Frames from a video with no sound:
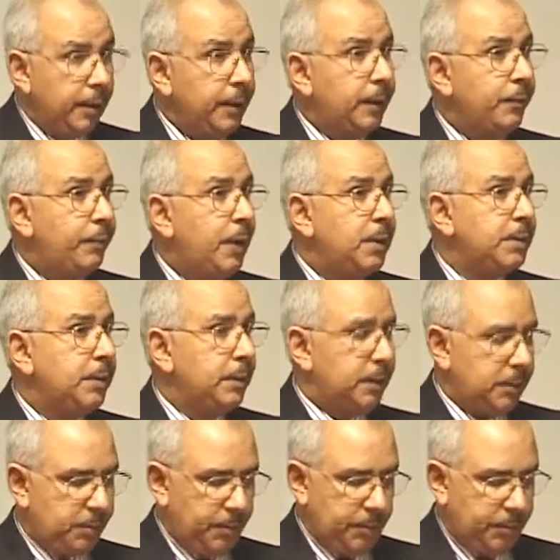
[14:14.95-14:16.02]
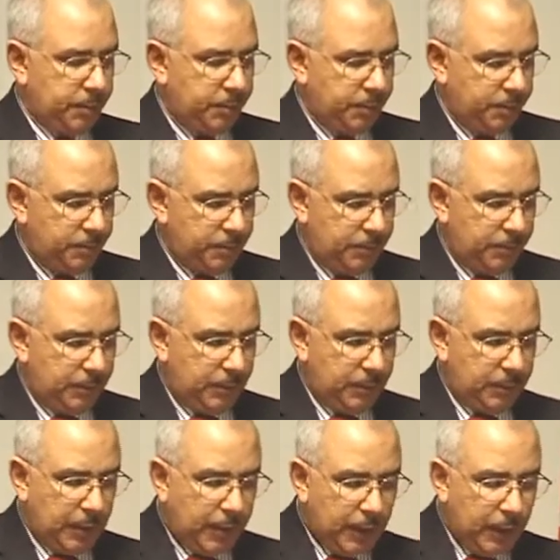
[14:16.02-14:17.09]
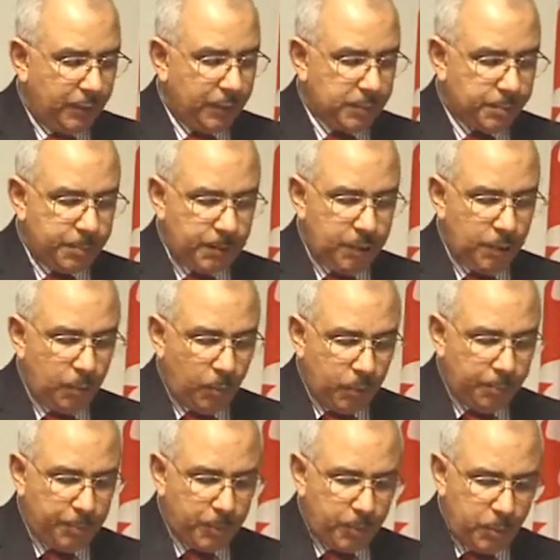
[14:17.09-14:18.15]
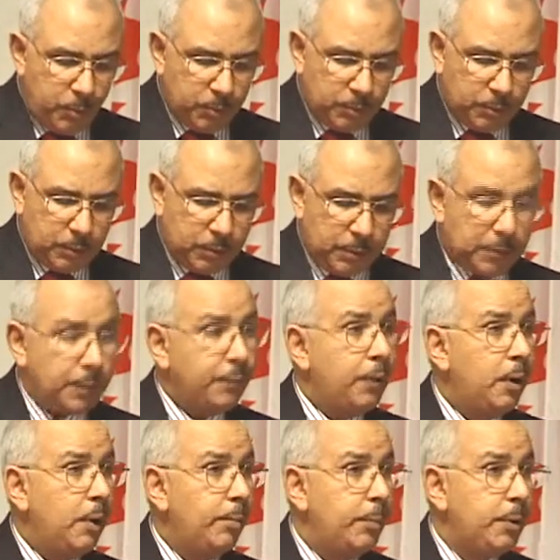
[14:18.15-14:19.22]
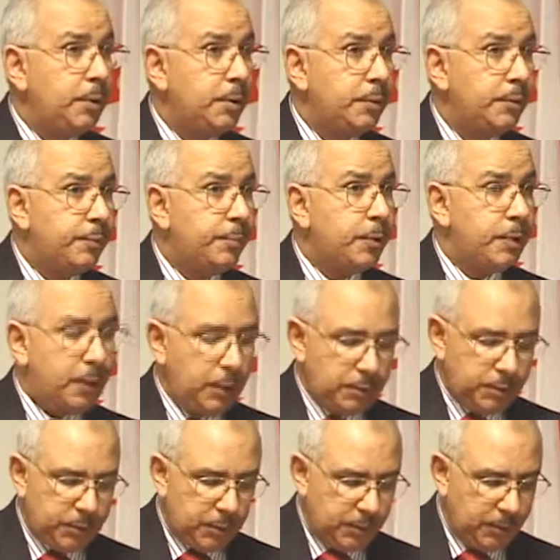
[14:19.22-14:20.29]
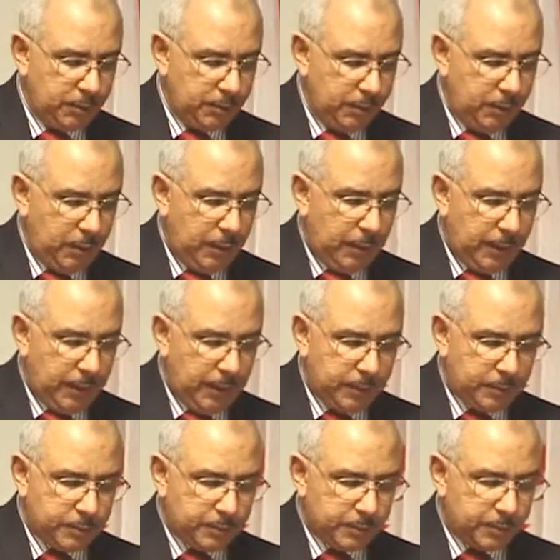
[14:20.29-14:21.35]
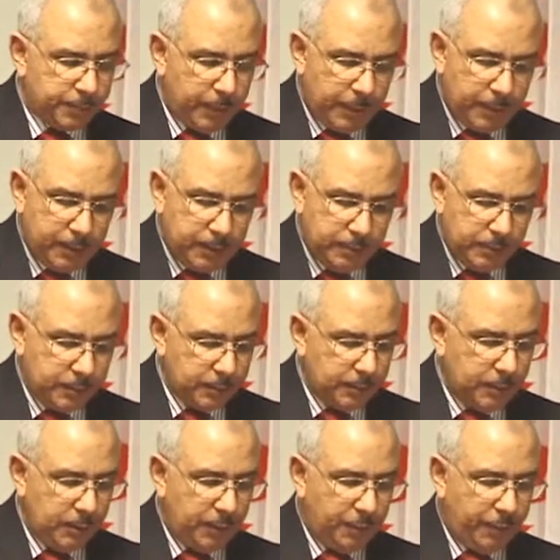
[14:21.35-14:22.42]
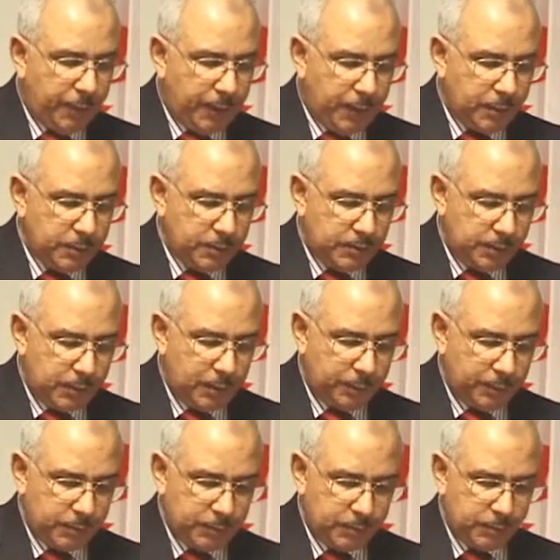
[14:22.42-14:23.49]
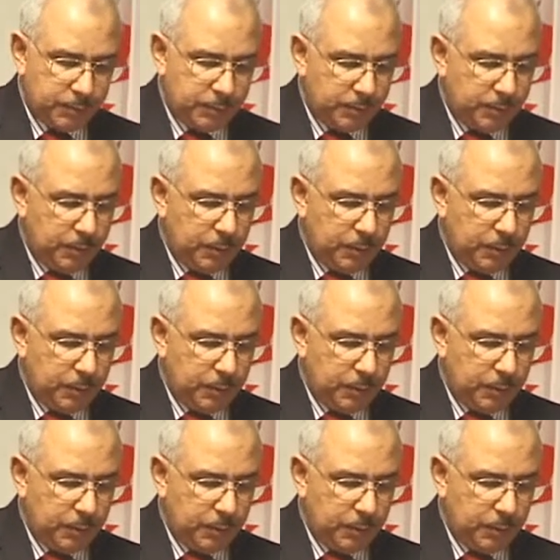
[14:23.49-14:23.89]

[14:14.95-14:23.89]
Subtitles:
In advancing this mission, the IFSB will promote the development of prudential and transparent financial services